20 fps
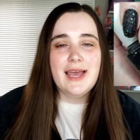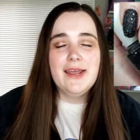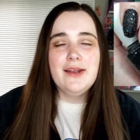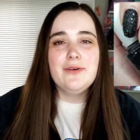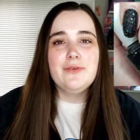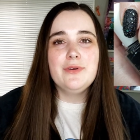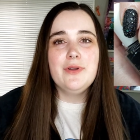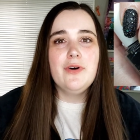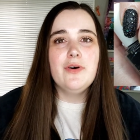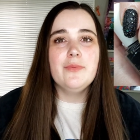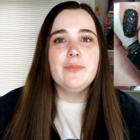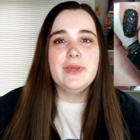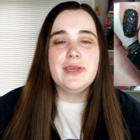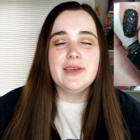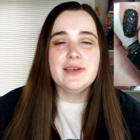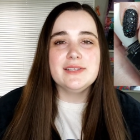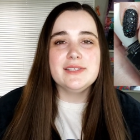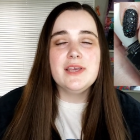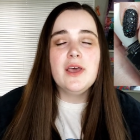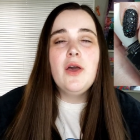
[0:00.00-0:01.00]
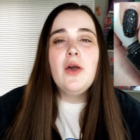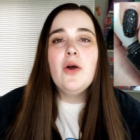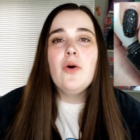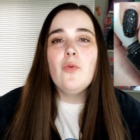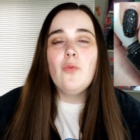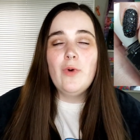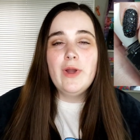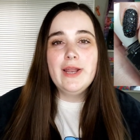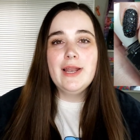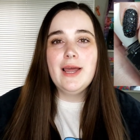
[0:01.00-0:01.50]
I don't know because
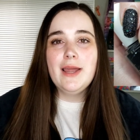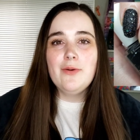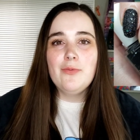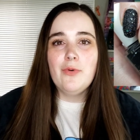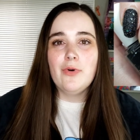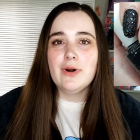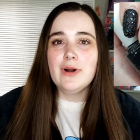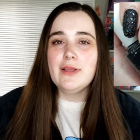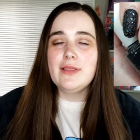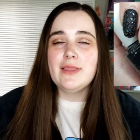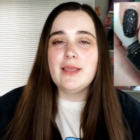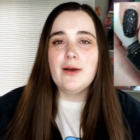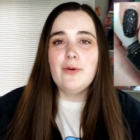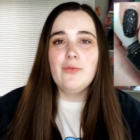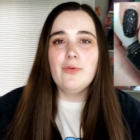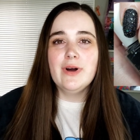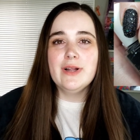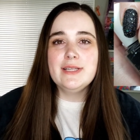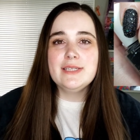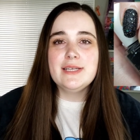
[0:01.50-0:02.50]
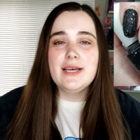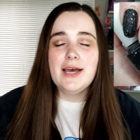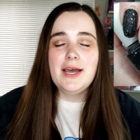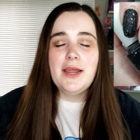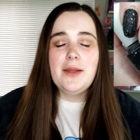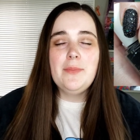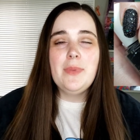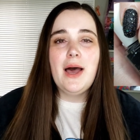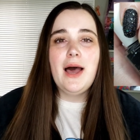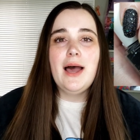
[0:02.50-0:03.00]
when I wore it that one
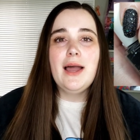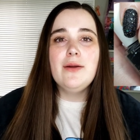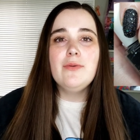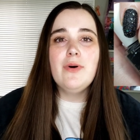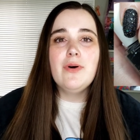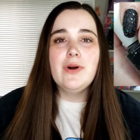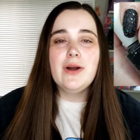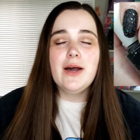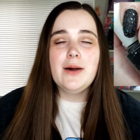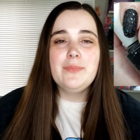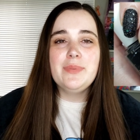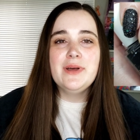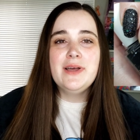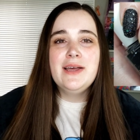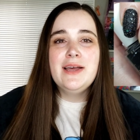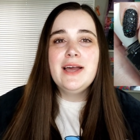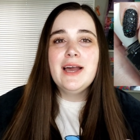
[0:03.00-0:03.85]
time, I woke up